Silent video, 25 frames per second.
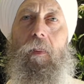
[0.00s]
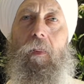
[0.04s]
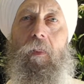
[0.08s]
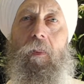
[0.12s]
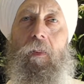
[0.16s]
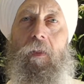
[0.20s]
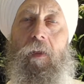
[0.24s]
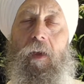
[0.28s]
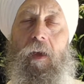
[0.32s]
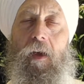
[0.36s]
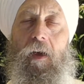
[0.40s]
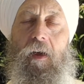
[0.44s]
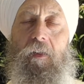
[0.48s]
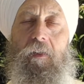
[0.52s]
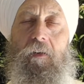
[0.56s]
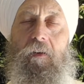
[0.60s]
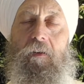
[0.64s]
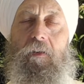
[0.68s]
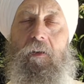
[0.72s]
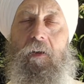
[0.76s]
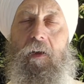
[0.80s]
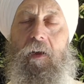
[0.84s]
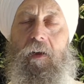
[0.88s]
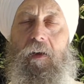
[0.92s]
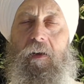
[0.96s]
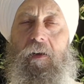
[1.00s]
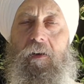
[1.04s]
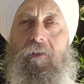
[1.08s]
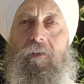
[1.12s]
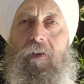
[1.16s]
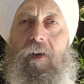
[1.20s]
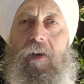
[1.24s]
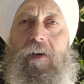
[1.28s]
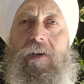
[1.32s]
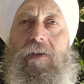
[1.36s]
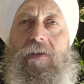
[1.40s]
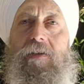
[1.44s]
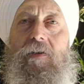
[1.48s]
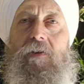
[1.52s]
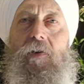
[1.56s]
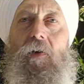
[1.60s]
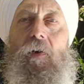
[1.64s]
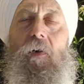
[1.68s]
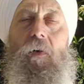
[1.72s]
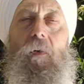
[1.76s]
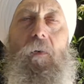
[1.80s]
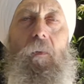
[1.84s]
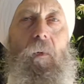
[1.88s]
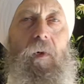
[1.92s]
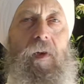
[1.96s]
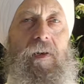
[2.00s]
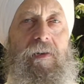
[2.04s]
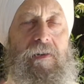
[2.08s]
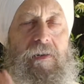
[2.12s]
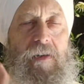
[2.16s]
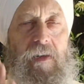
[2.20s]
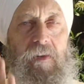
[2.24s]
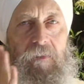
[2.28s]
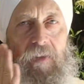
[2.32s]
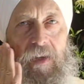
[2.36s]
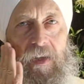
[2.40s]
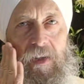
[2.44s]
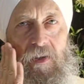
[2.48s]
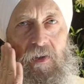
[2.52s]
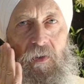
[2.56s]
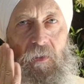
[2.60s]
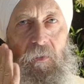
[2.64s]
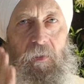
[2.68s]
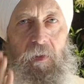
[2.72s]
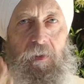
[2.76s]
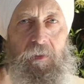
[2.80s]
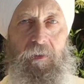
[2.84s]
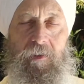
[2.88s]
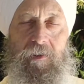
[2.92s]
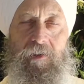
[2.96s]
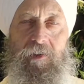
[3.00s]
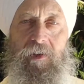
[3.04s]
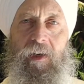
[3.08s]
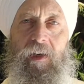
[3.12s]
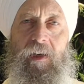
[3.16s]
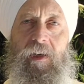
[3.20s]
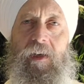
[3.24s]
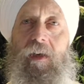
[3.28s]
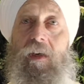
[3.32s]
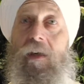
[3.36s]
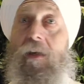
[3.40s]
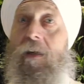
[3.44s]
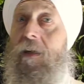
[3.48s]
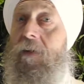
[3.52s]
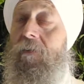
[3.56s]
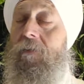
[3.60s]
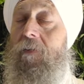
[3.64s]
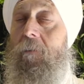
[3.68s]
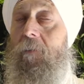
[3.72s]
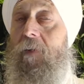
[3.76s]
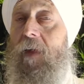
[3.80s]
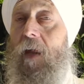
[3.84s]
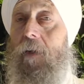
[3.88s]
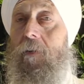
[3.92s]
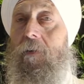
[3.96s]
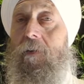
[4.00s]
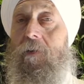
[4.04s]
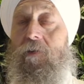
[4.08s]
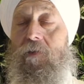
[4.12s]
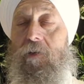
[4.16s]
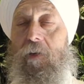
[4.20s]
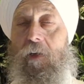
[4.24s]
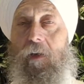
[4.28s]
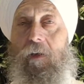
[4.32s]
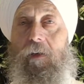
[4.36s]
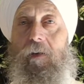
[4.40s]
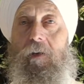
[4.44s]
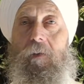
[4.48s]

The other thing he said is, once they've hit you on the cheek, give them the other cheek.